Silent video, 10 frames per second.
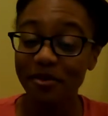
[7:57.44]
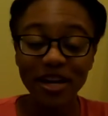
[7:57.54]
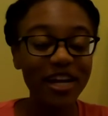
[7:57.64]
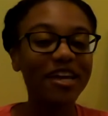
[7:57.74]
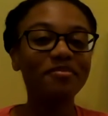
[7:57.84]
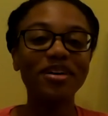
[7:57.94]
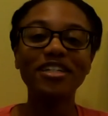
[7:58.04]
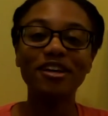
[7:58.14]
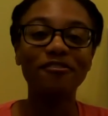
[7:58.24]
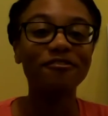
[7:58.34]
I'm going to keep
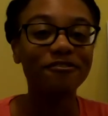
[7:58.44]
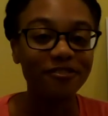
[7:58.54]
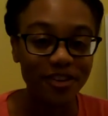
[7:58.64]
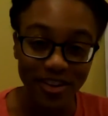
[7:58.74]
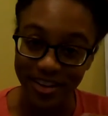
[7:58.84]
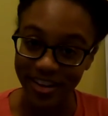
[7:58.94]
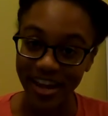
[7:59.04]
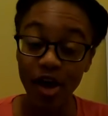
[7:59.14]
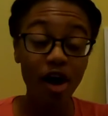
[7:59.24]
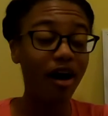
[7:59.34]
myself
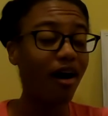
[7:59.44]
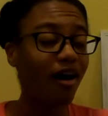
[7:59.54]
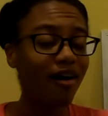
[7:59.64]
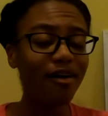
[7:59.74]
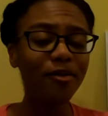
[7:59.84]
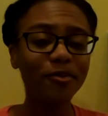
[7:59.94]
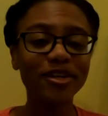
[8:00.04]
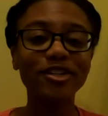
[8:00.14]
full all